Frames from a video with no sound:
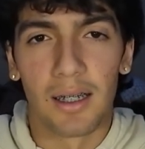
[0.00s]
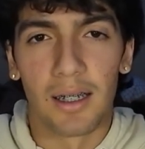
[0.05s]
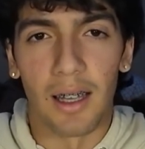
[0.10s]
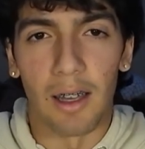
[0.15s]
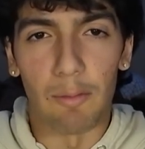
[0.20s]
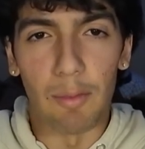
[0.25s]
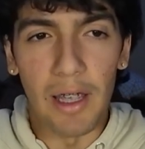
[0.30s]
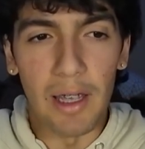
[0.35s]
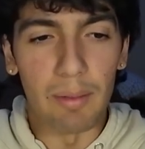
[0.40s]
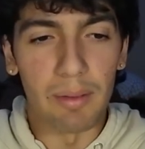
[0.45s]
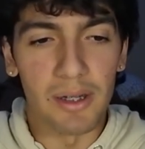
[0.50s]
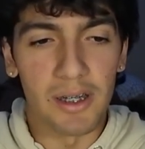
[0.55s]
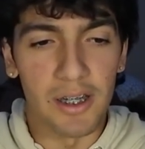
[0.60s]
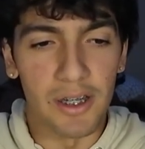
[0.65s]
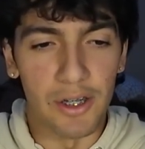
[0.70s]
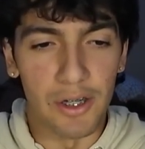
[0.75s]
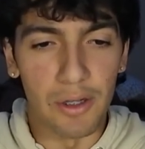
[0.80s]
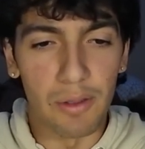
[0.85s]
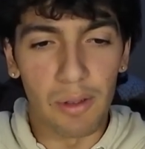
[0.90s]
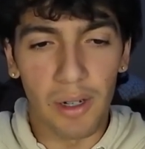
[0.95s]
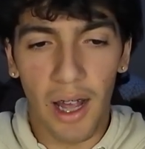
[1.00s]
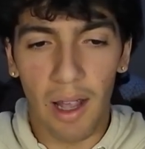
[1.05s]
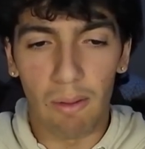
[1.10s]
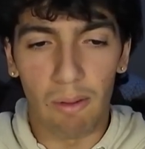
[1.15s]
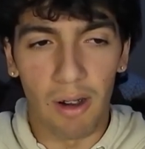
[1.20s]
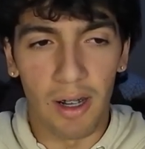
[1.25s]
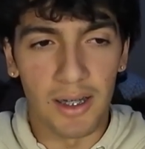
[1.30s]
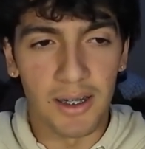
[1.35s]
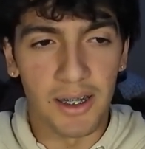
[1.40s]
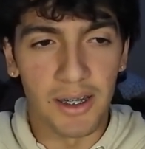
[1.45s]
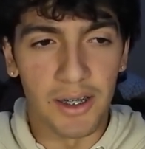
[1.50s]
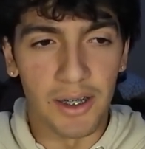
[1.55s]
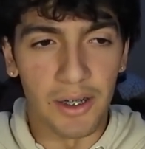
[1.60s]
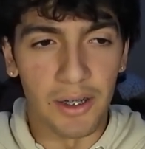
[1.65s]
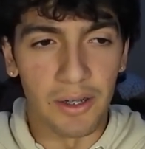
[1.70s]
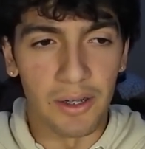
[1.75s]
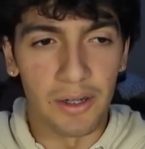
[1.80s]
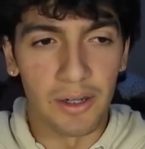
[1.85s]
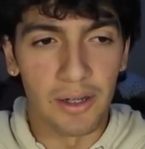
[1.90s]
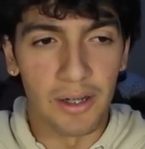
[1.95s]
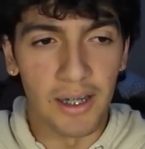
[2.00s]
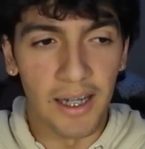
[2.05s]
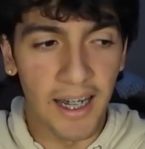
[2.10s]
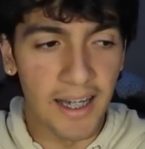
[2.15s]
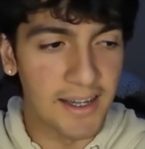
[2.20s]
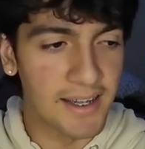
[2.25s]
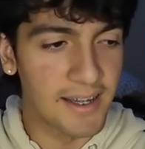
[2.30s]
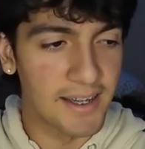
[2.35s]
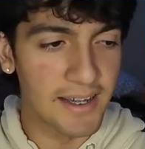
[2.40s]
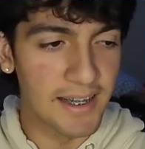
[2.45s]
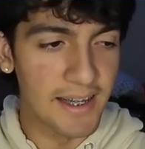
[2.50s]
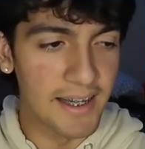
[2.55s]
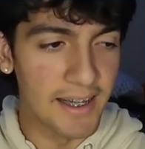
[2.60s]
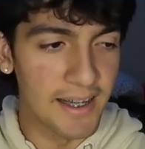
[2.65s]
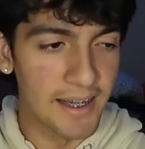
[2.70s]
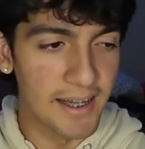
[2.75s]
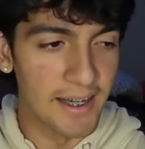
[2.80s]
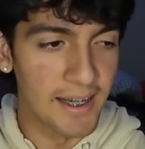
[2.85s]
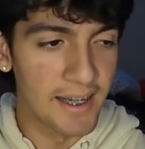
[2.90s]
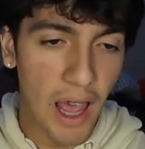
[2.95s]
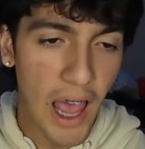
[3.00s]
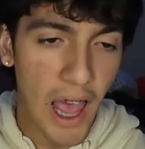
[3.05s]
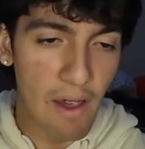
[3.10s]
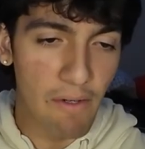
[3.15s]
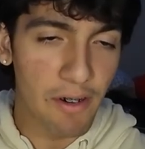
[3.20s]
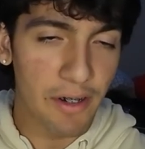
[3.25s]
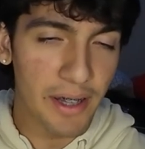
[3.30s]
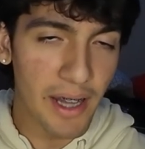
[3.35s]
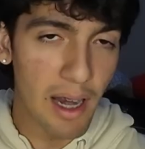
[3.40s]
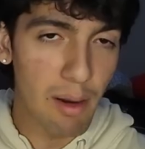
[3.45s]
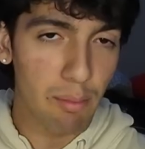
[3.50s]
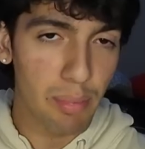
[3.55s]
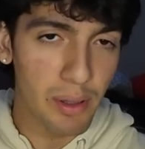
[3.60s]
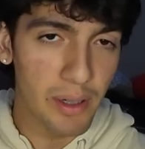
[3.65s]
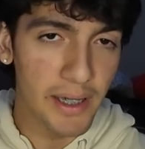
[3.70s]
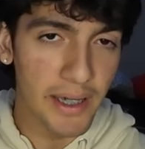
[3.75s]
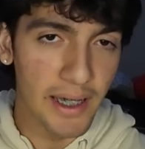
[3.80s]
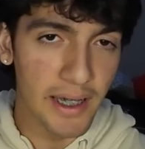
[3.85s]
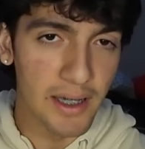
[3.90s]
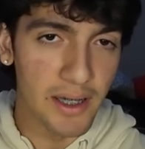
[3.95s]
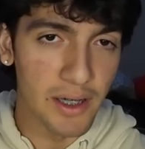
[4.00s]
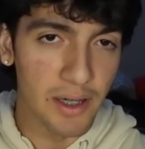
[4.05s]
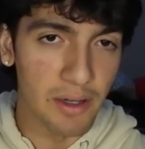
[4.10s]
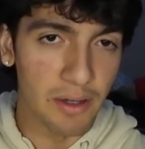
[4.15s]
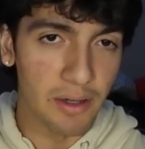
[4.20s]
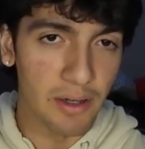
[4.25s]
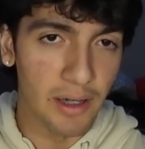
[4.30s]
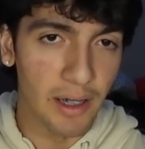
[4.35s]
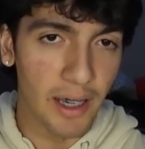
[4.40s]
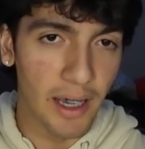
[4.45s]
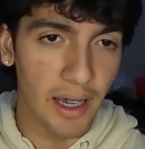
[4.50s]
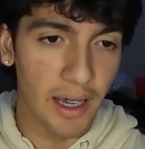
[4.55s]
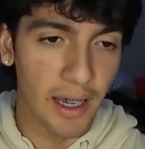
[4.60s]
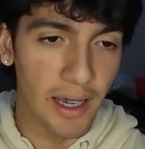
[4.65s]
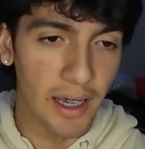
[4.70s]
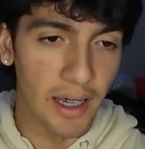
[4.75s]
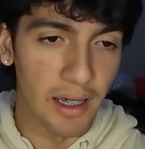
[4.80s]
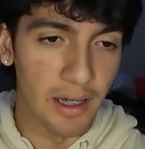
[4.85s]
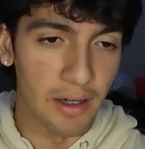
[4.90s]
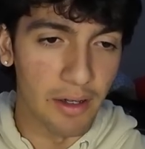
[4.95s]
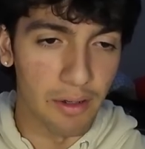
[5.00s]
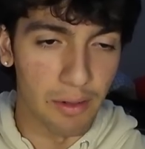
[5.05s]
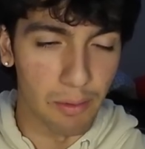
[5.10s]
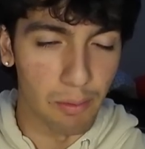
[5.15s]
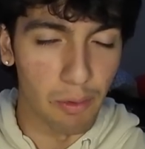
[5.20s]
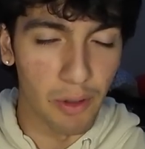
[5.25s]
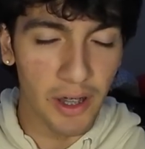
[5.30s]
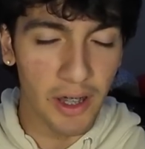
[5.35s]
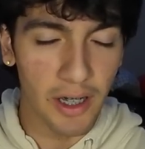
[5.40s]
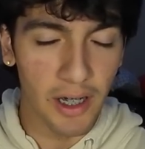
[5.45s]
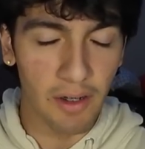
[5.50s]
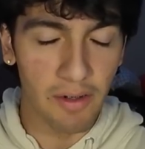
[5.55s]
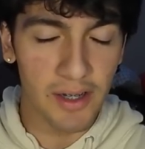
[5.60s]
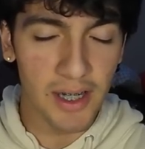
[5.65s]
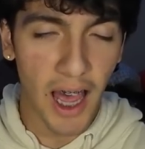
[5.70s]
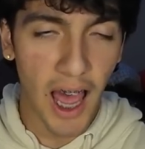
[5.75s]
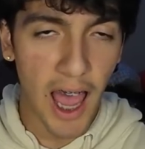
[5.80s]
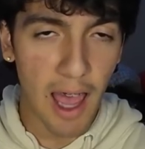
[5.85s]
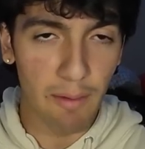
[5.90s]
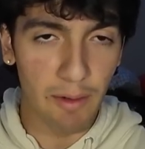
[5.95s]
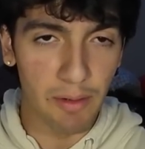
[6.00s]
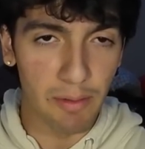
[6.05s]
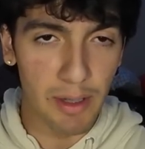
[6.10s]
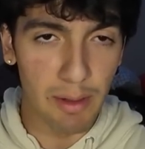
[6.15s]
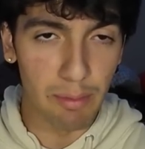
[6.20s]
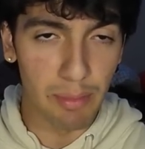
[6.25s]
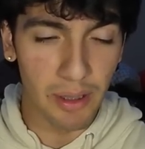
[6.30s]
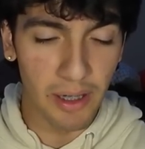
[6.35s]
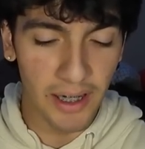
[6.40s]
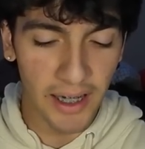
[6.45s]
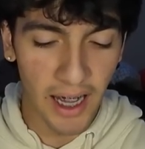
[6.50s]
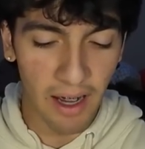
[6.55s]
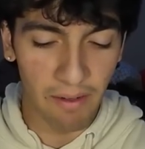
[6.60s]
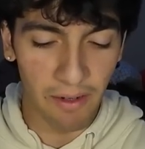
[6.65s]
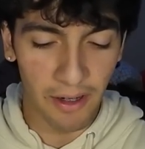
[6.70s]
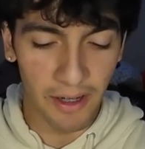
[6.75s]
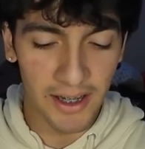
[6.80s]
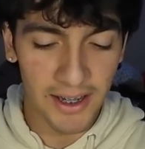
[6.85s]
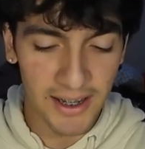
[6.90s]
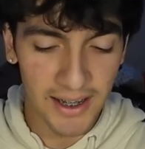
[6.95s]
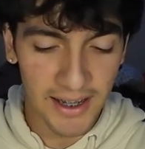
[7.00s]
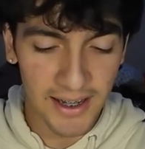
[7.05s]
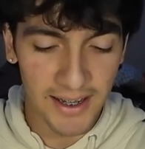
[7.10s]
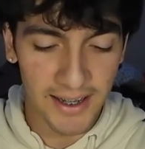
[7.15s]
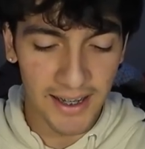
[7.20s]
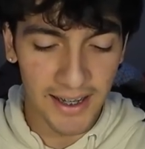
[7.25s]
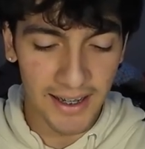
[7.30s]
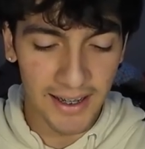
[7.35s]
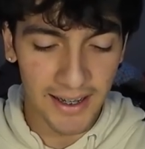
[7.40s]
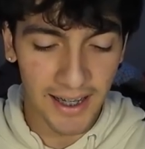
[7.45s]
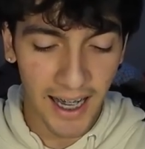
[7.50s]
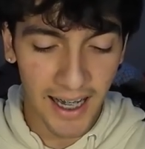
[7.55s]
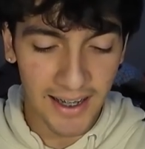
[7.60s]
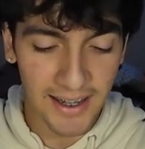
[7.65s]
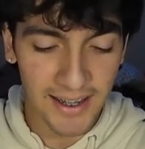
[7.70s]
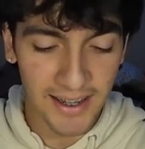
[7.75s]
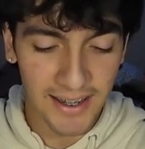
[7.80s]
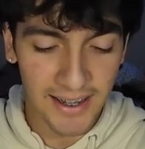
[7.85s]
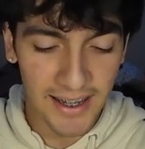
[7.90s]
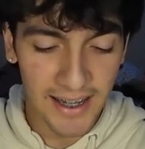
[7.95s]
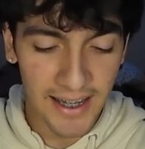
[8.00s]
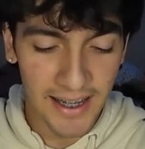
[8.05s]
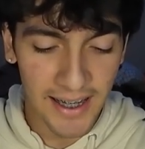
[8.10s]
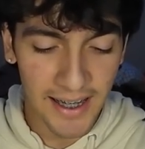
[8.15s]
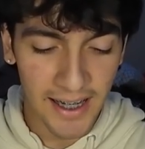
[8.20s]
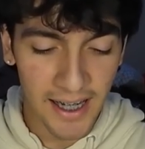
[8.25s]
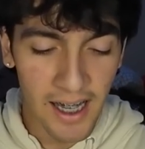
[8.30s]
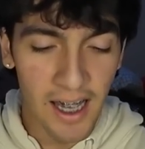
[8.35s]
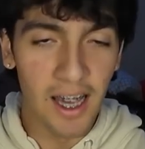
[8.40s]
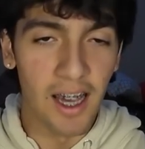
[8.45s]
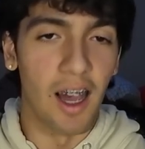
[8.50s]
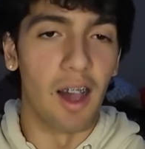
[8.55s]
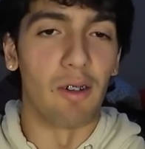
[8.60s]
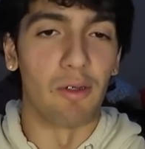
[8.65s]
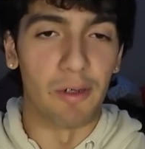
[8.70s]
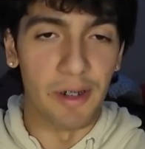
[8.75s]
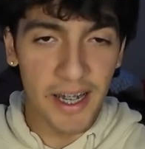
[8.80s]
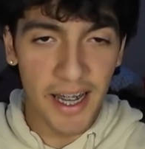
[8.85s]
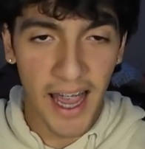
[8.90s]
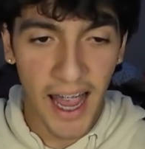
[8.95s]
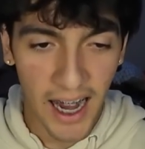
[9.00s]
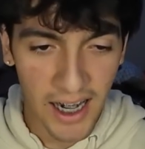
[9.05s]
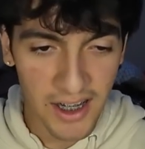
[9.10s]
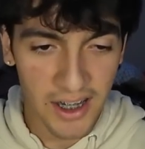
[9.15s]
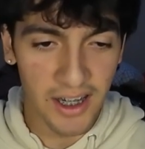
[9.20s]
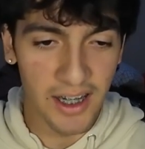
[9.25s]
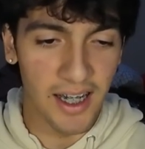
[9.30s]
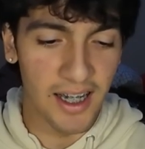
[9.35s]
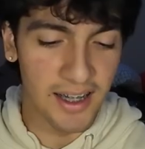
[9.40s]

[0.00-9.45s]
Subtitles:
I'm able to do what I want to do, and I see effort that I'm putting into, and with enough time of me putting effort into these things, I see a reaction.